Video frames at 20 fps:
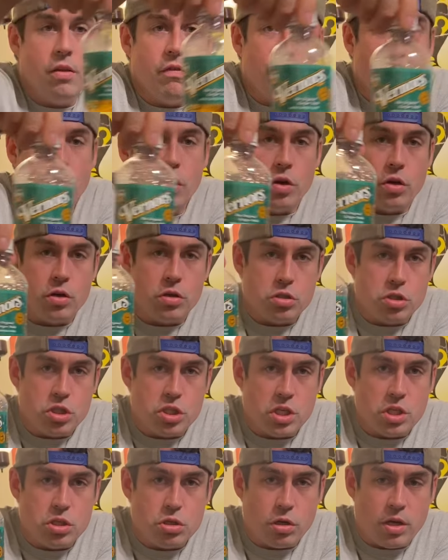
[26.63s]
Vernors
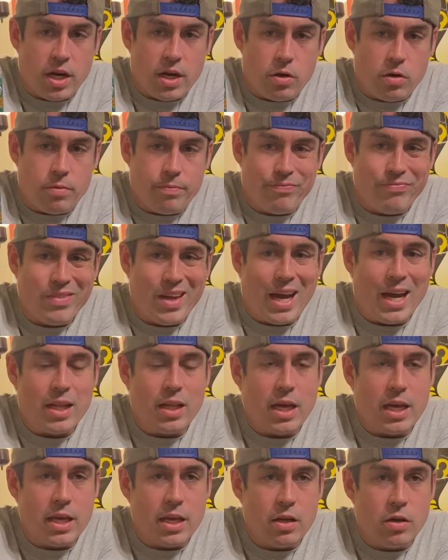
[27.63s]
Ginger Ale. I
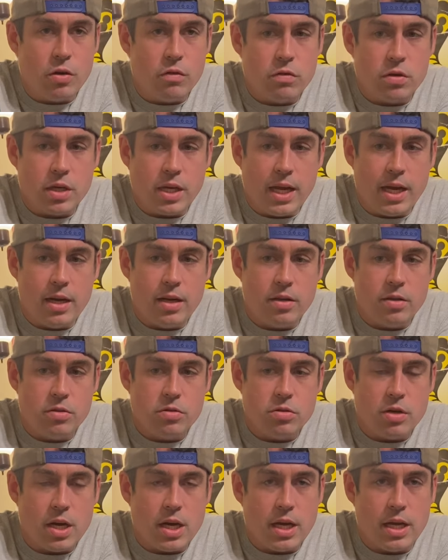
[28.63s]
like it over Canada
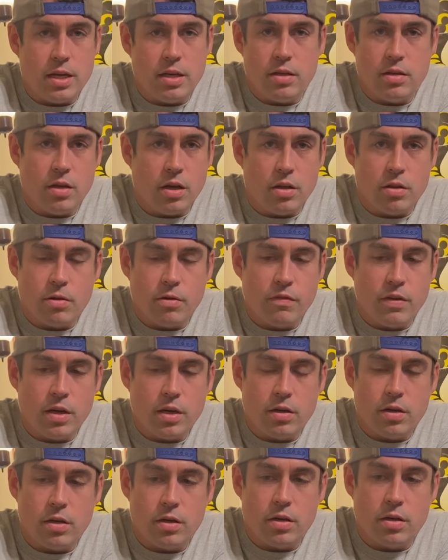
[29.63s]
Dry and other
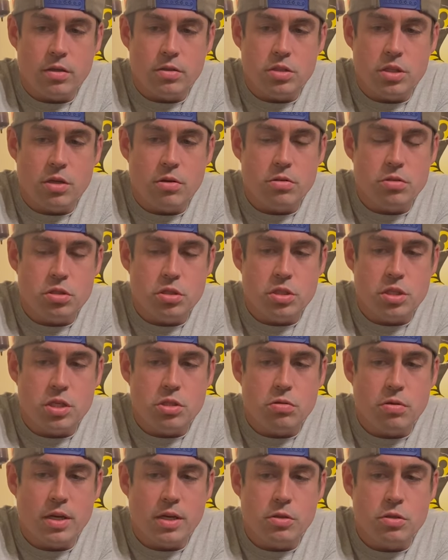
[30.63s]
or ginger,
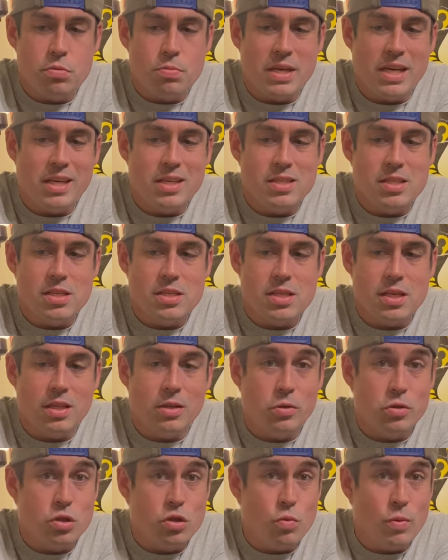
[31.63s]
ginger ales because it's a
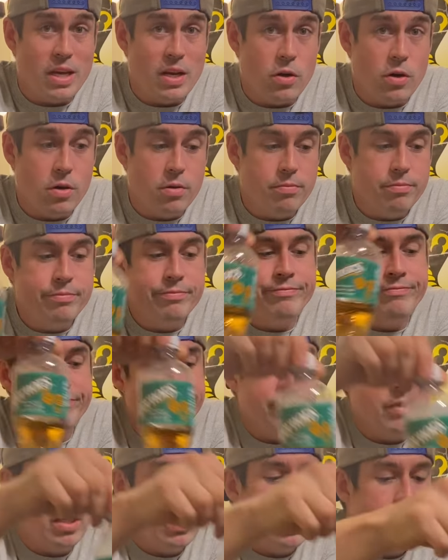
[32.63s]
little sweeter.
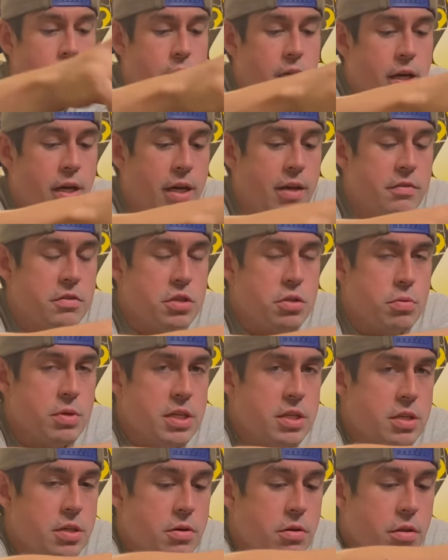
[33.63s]
And I have a
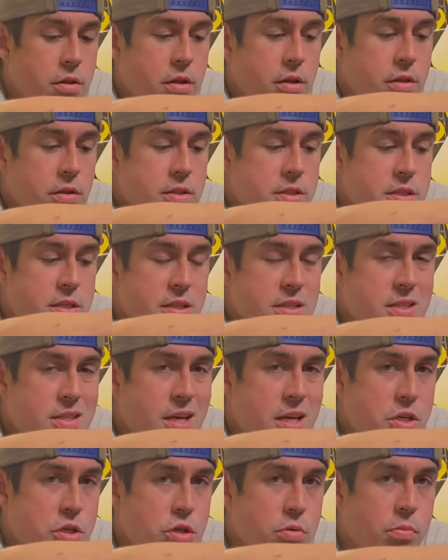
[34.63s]
sweet tooth. It's
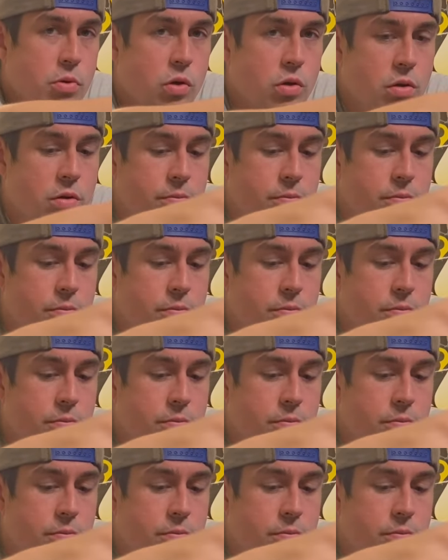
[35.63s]
insatiable.